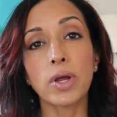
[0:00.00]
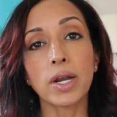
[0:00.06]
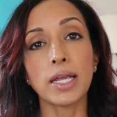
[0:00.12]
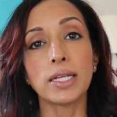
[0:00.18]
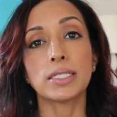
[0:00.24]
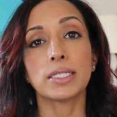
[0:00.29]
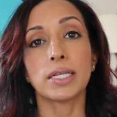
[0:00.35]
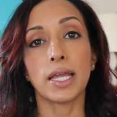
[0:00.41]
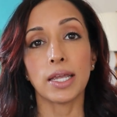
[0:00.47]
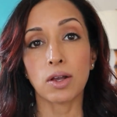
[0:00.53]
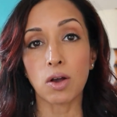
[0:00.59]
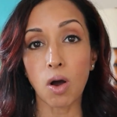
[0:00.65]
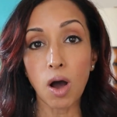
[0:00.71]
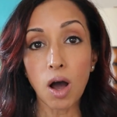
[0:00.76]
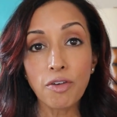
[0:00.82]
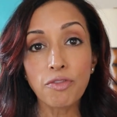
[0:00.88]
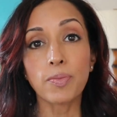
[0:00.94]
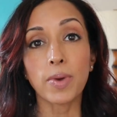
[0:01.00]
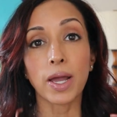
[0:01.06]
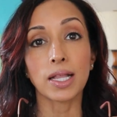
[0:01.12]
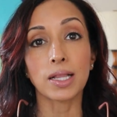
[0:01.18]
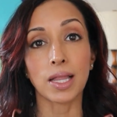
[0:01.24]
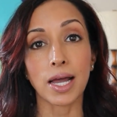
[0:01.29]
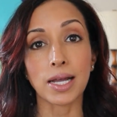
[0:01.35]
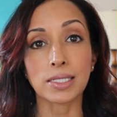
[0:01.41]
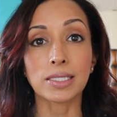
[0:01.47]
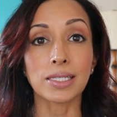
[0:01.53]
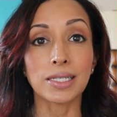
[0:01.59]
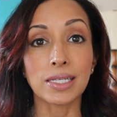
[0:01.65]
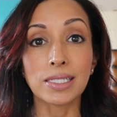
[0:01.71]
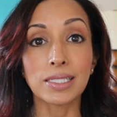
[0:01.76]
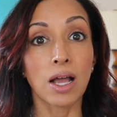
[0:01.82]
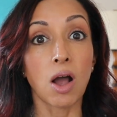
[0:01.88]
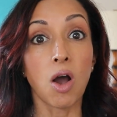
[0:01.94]
when I take off my
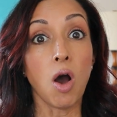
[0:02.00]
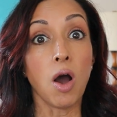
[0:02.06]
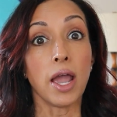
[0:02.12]
glasses,